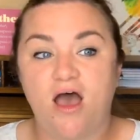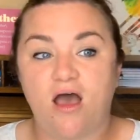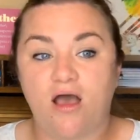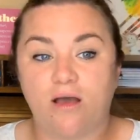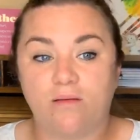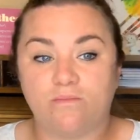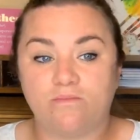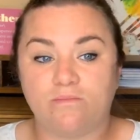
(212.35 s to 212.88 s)

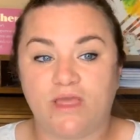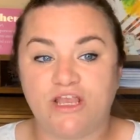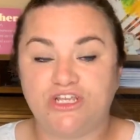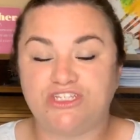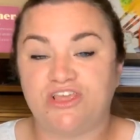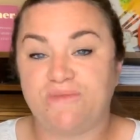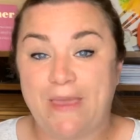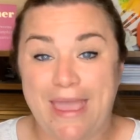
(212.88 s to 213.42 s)
um, and
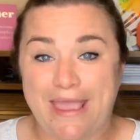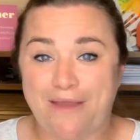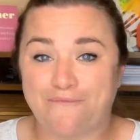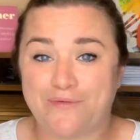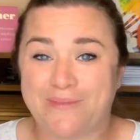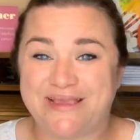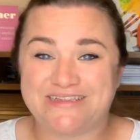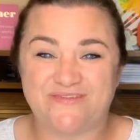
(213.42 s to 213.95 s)
usually paying up
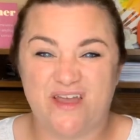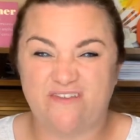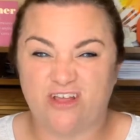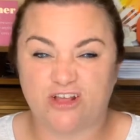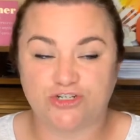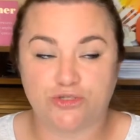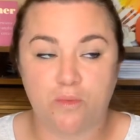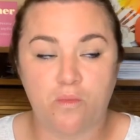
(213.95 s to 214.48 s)
for me is
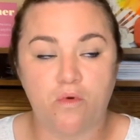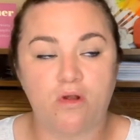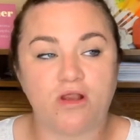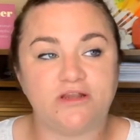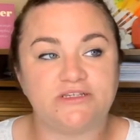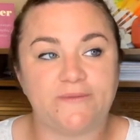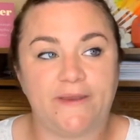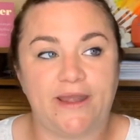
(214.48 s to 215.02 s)
$5 or
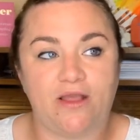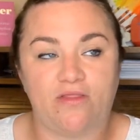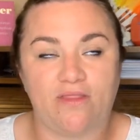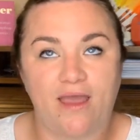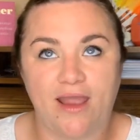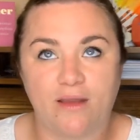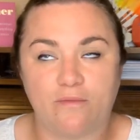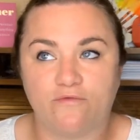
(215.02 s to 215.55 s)
more, depending on
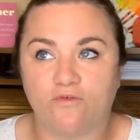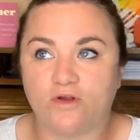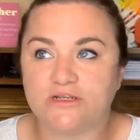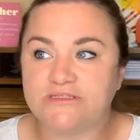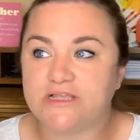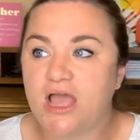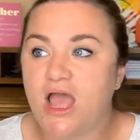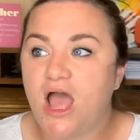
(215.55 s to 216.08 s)
the item, of
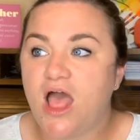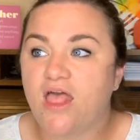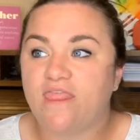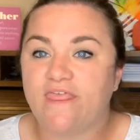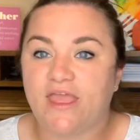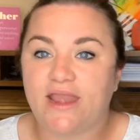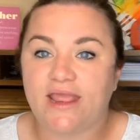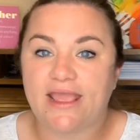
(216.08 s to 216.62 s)
course,
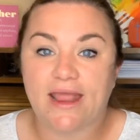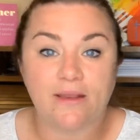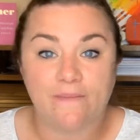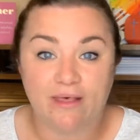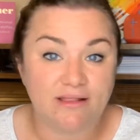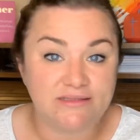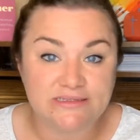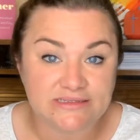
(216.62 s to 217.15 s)
then it kind of
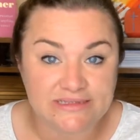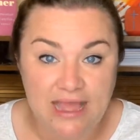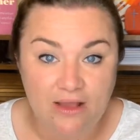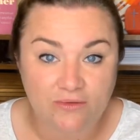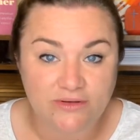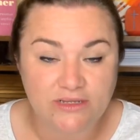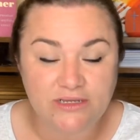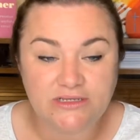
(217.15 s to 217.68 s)
balances
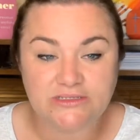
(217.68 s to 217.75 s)
out.